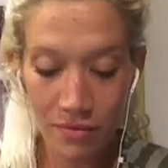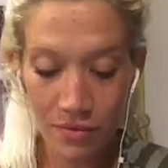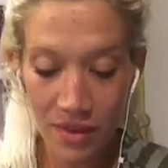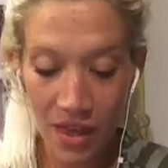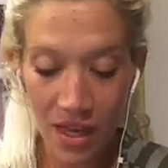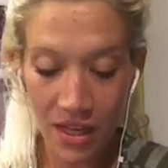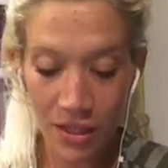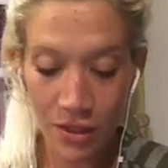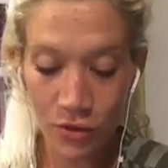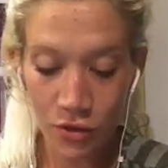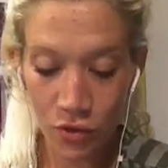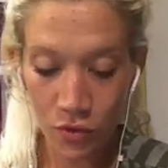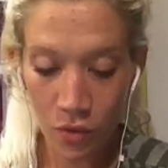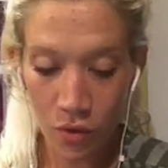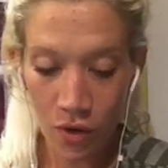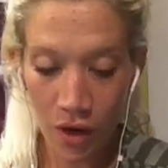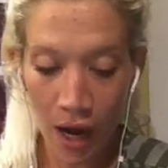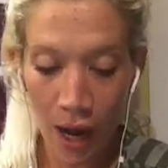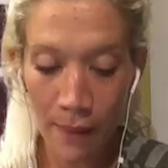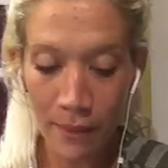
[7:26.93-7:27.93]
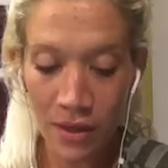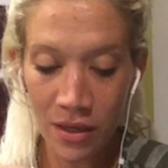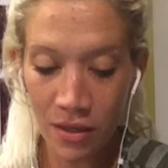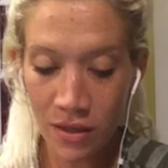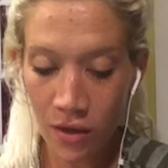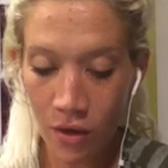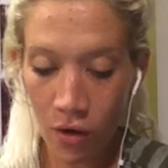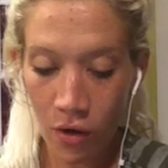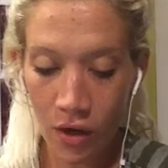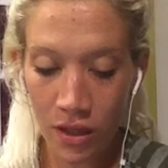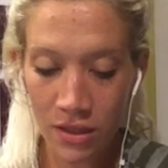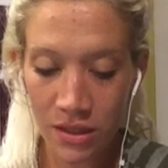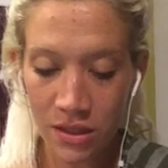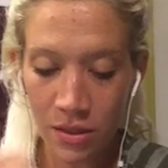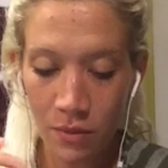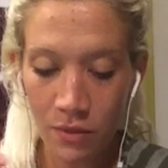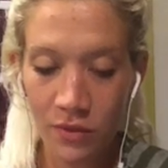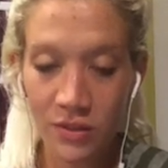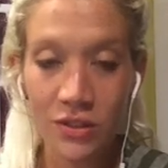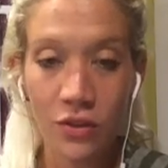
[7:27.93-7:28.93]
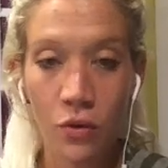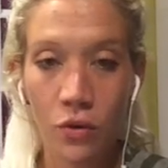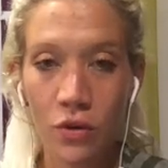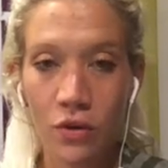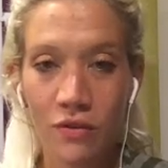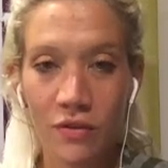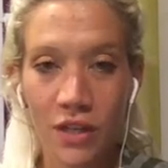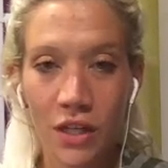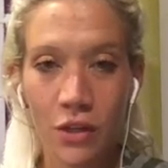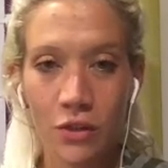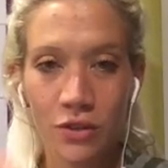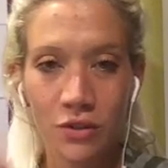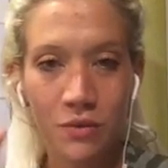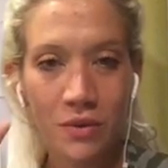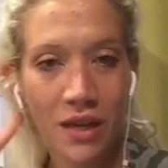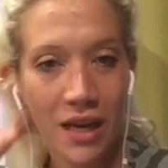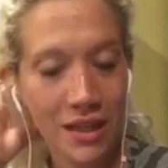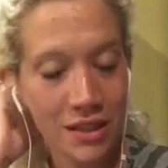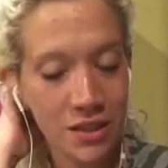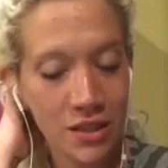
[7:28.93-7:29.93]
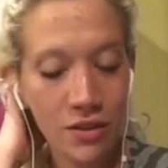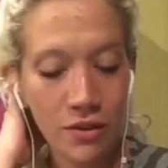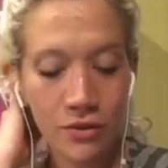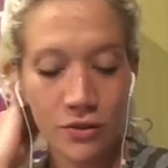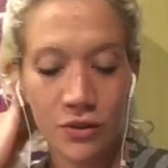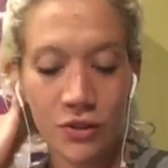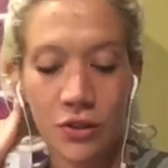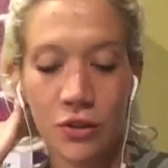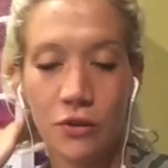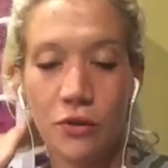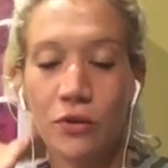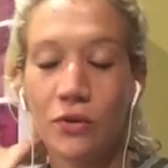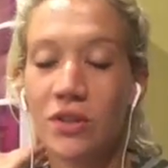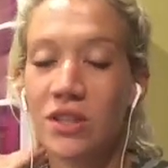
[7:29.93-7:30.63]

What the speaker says: than usual. I'm gonna go on some of his older videos and react to those too,